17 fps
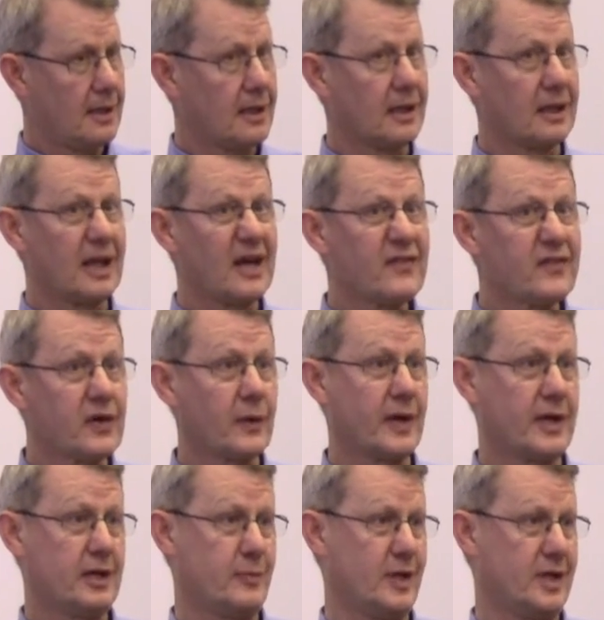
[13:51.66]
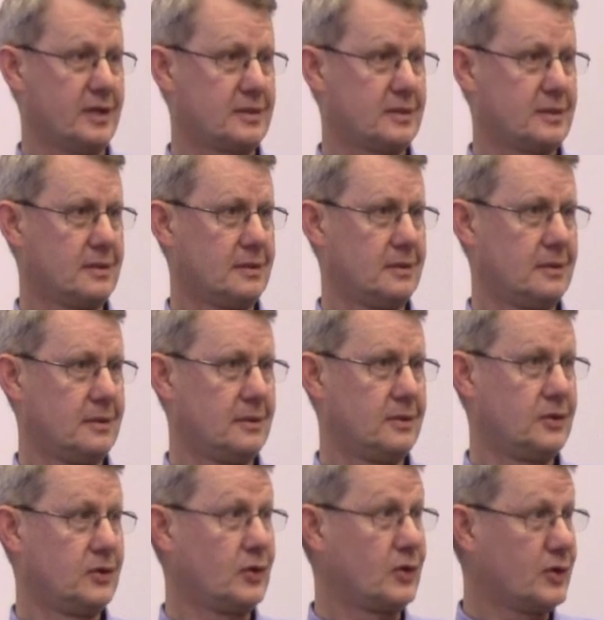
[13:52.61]
Love your enemies,
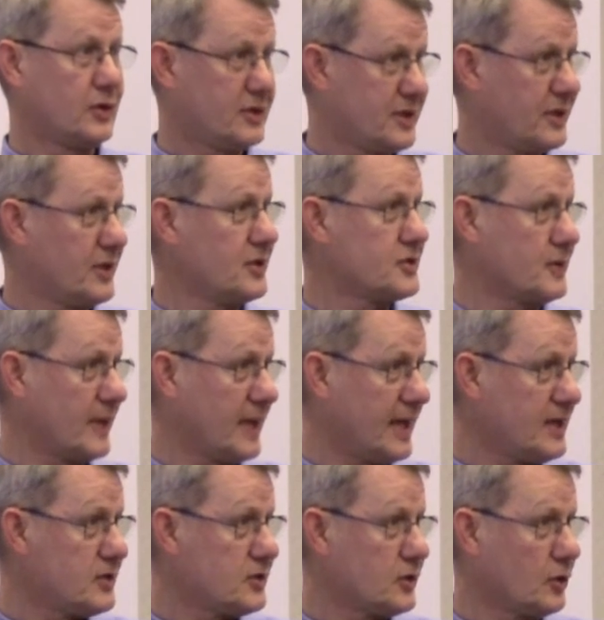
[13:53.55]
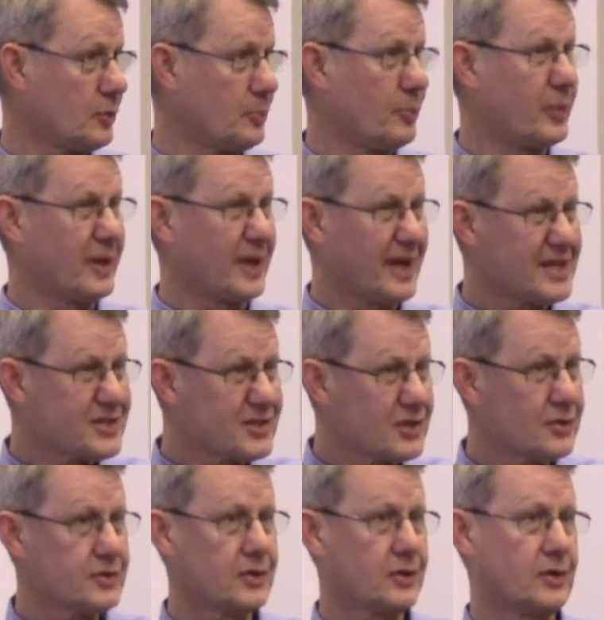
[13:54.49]
do good to those who hate you, bless
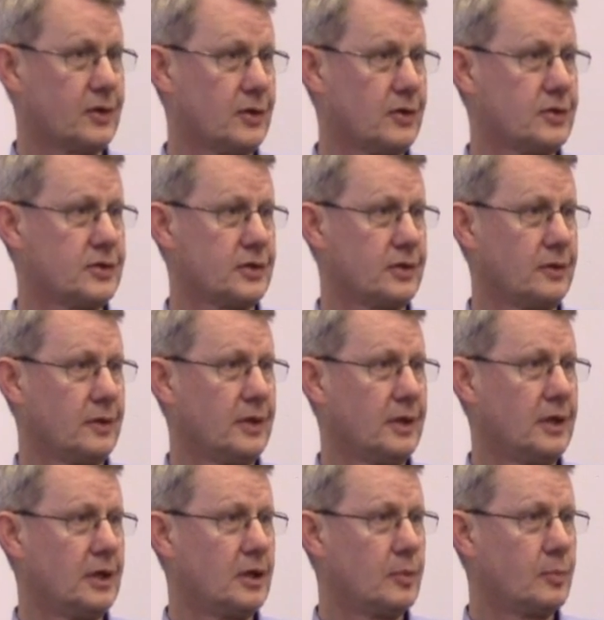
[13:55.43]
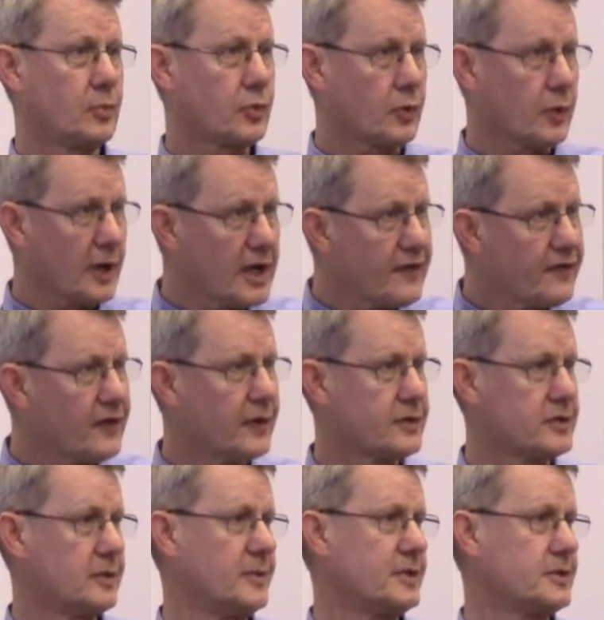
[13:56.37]
those who curse you, pray for
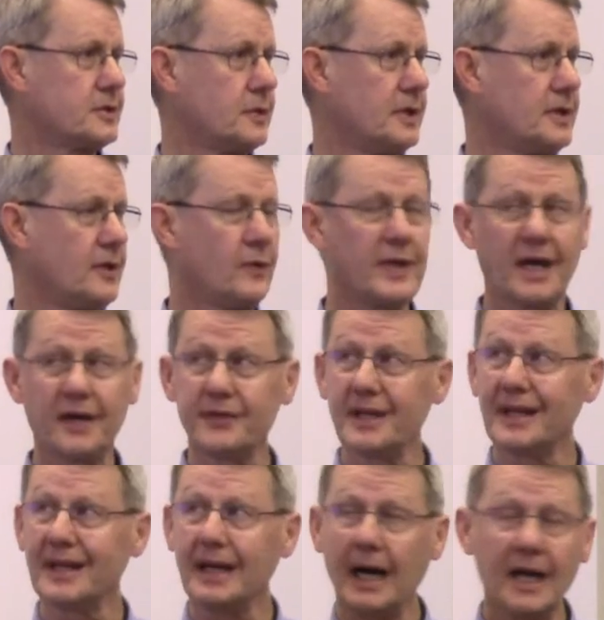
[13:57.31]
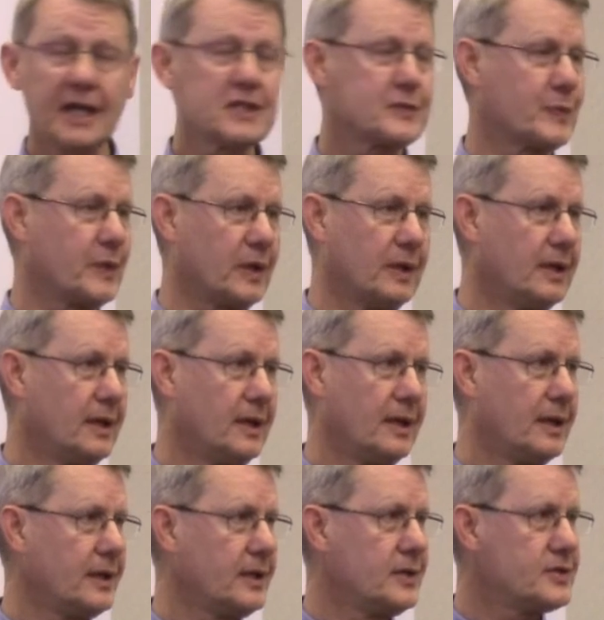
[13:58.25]
those who mistreat you. Without the gospel,
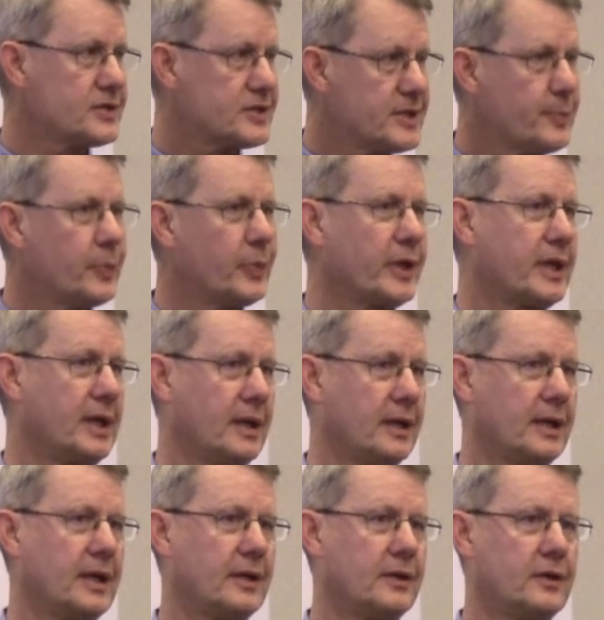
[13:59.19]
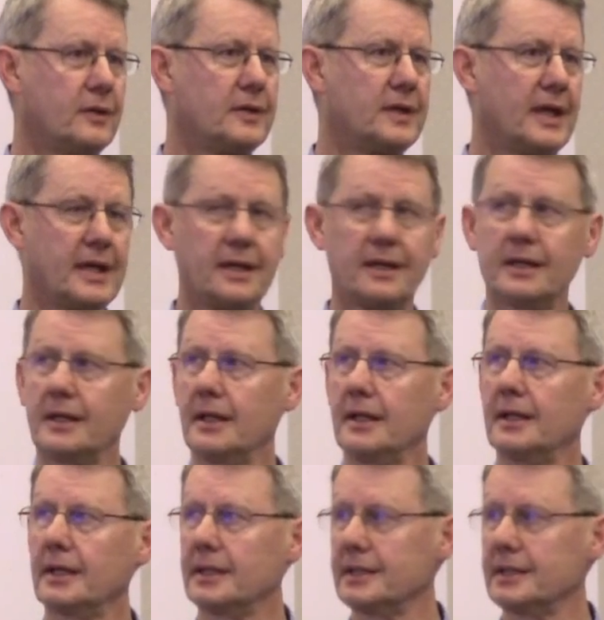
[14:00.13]
you simply cannot do that in a, in a